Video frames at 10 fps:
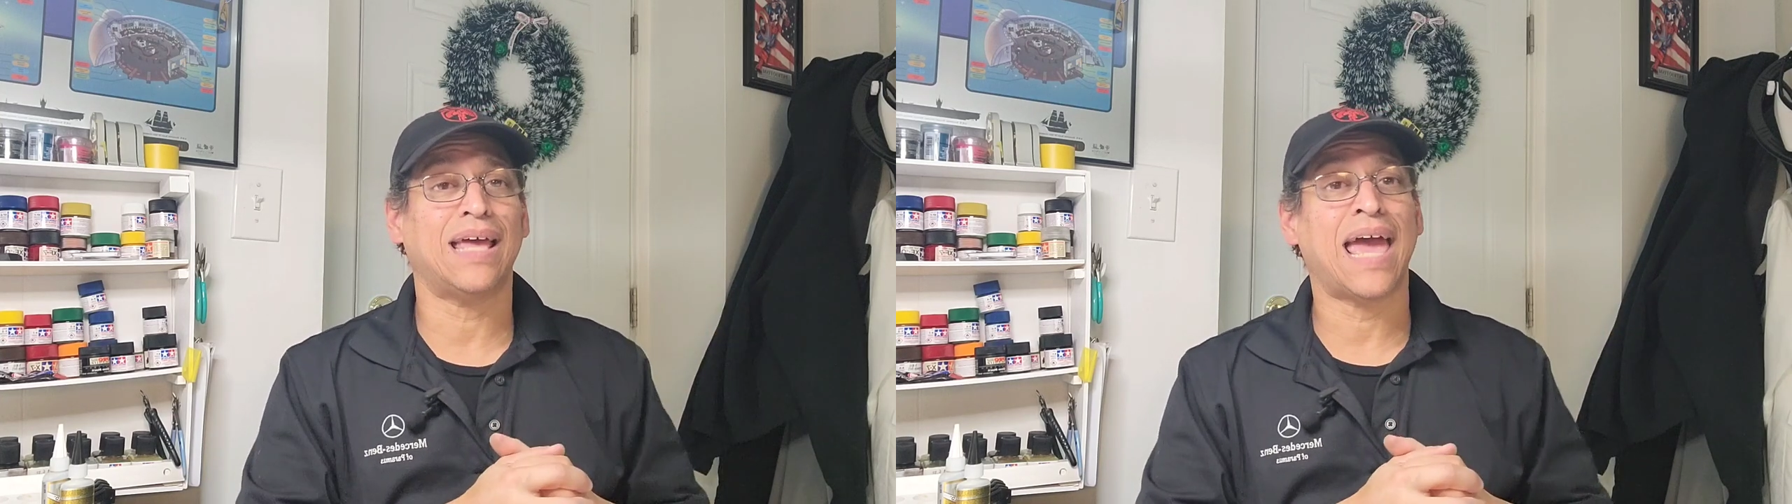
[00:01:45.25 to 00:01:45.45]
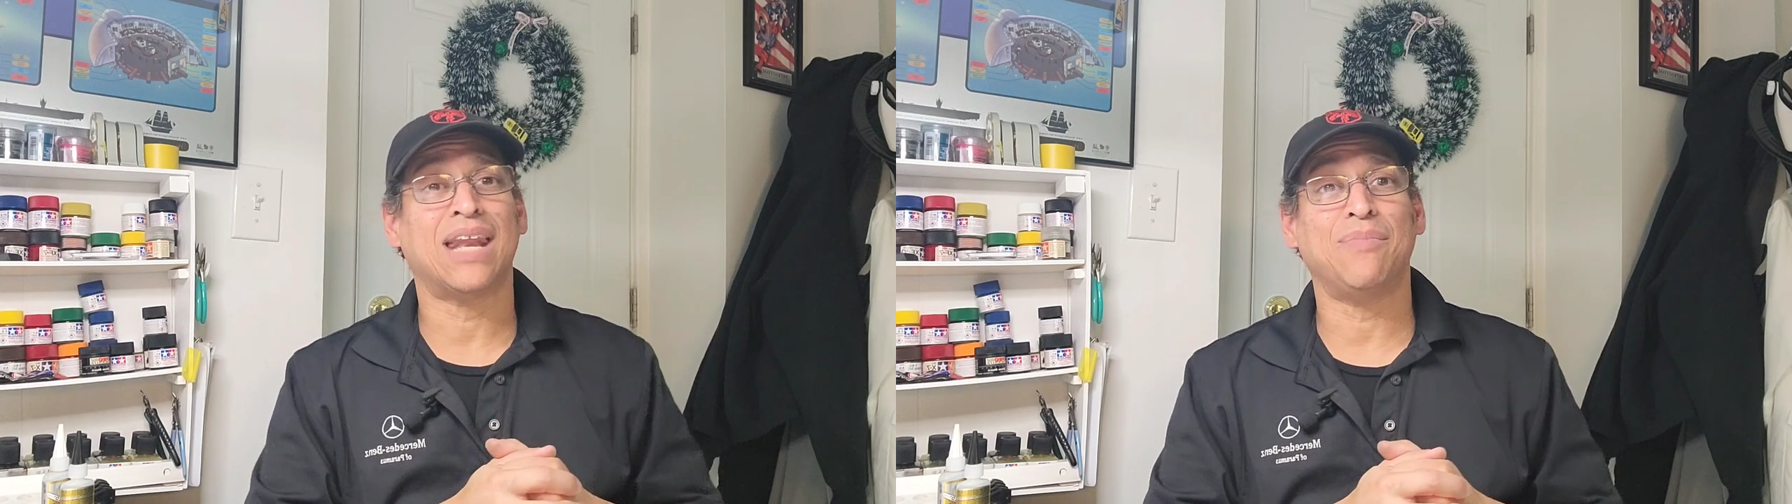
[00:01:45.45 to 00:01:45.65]

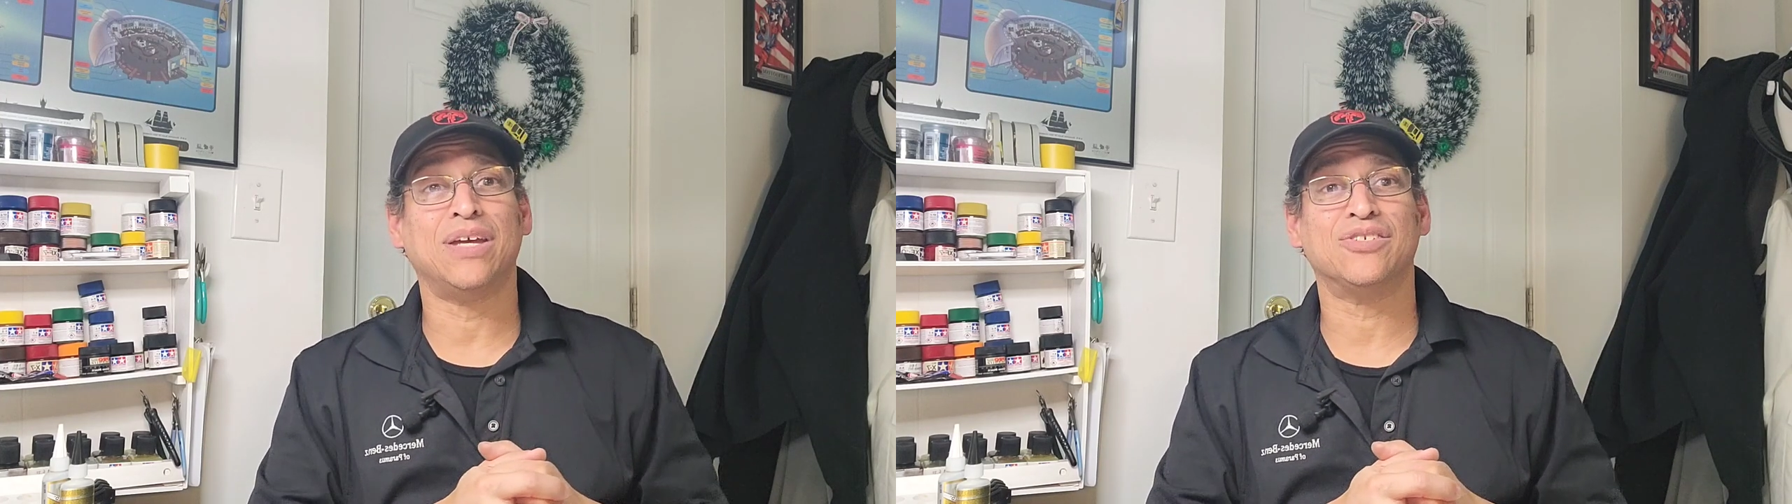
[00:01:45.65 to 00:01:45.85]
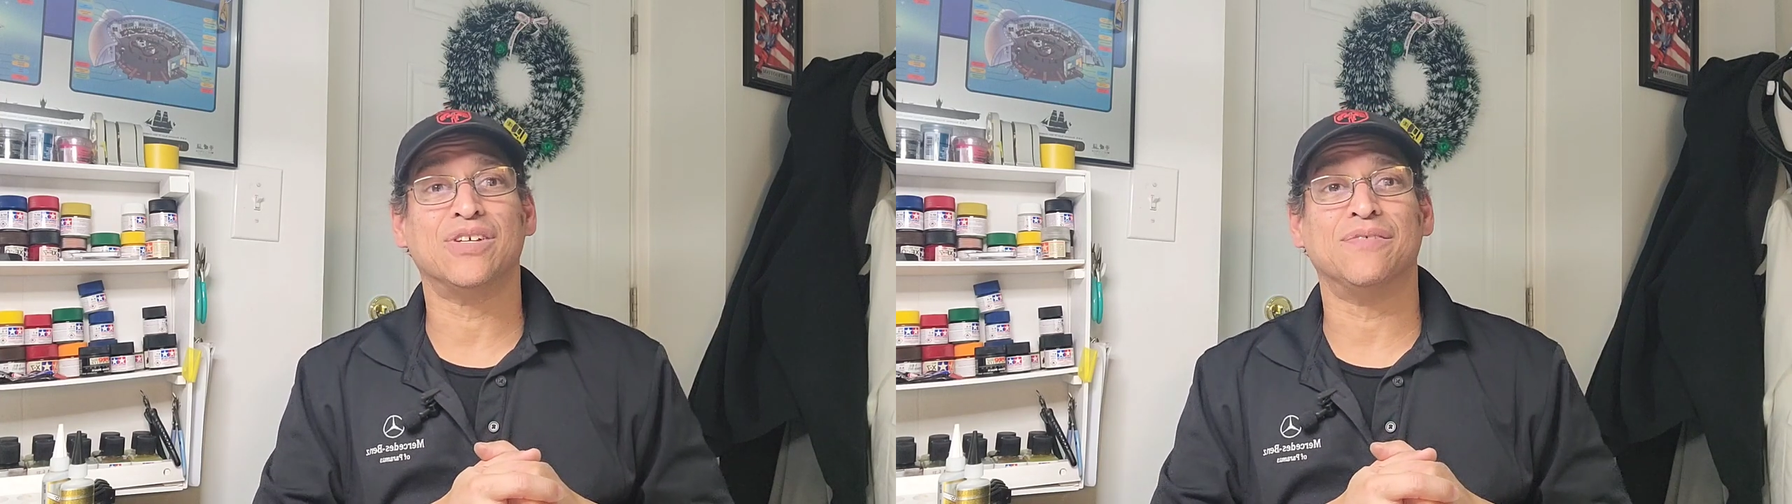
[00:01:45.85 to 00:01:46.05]

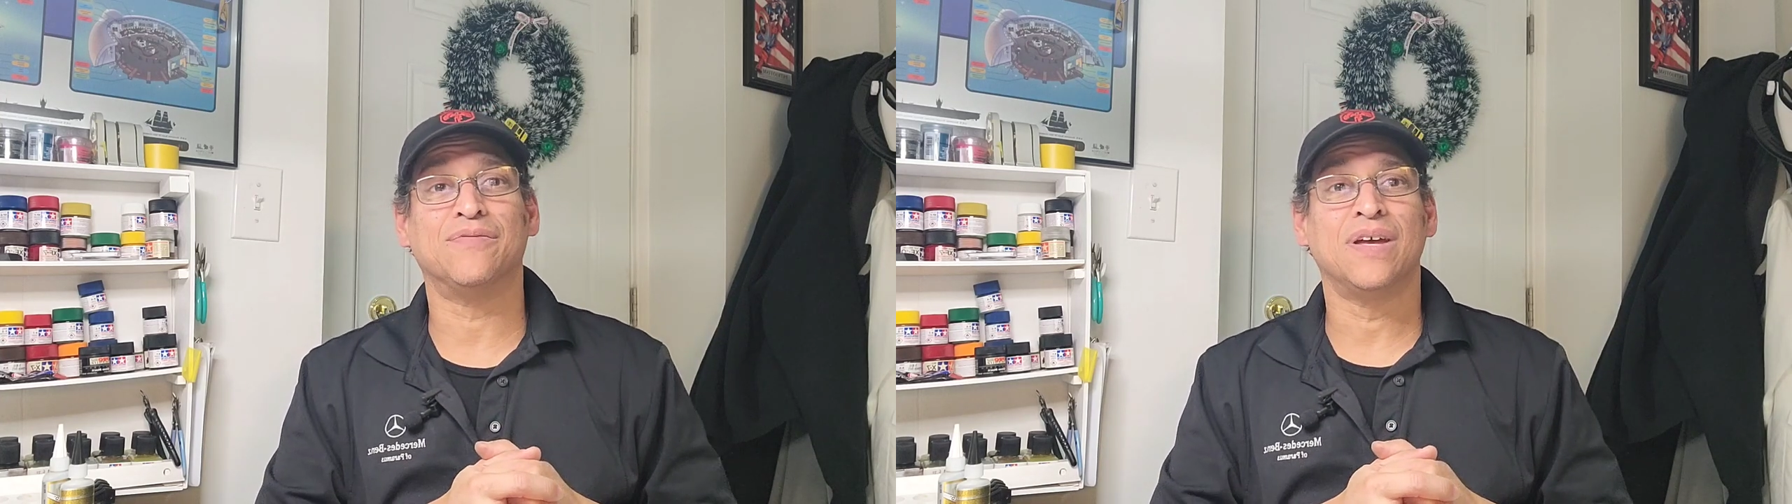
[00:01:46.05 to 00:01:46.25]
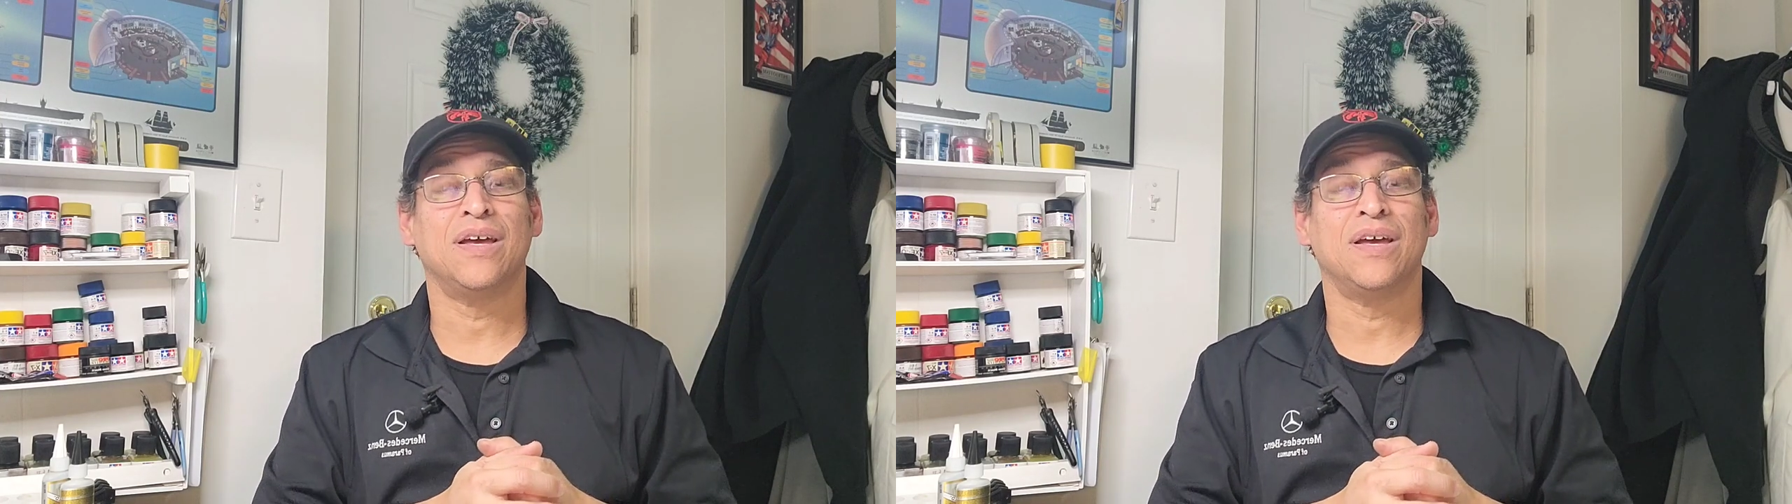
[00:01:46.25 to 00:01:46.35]
anime stuff.